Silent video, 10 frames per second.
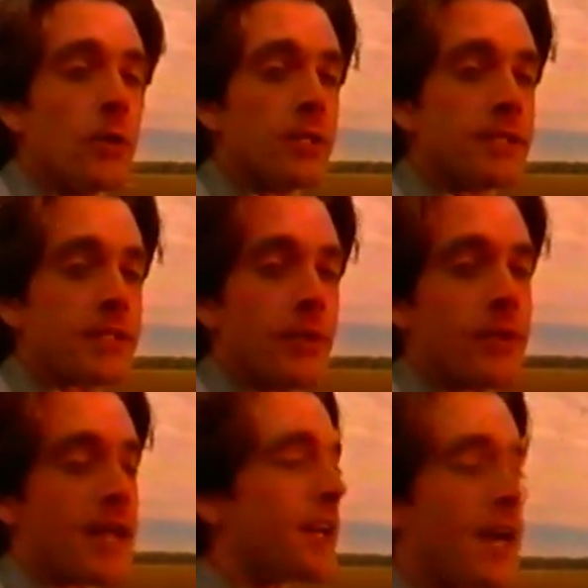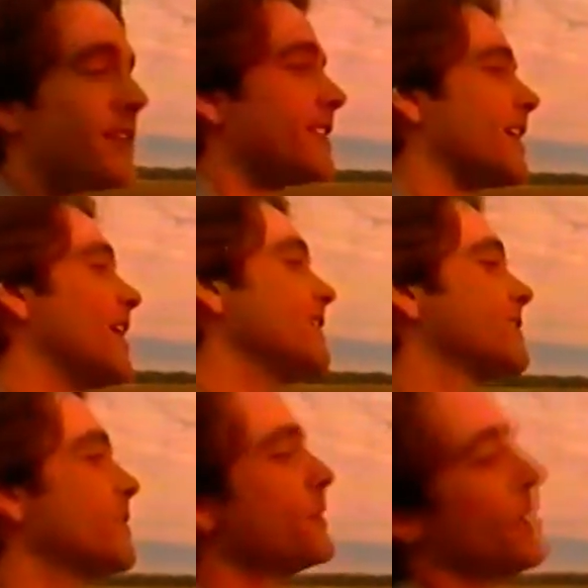Rolling Stone kind of a guy,
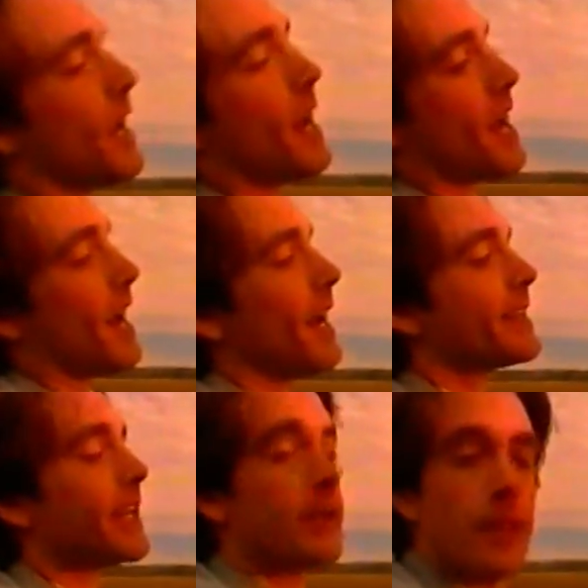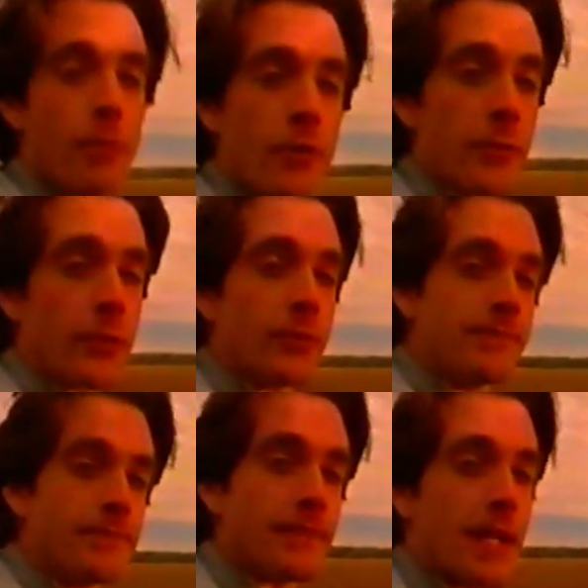so I carry a portable.
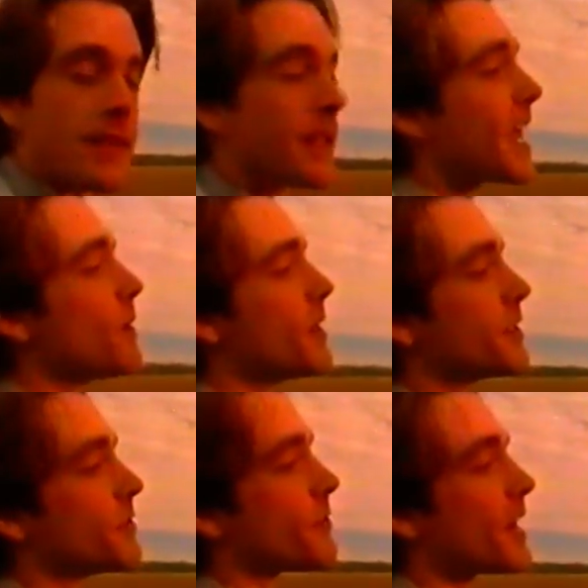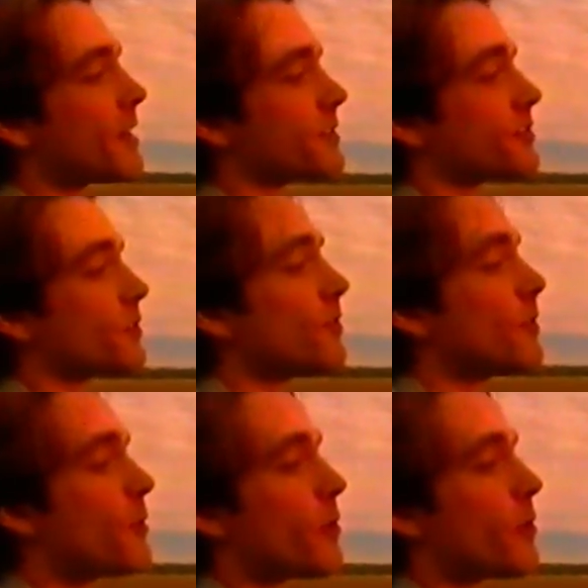The Gateway 2000 Solo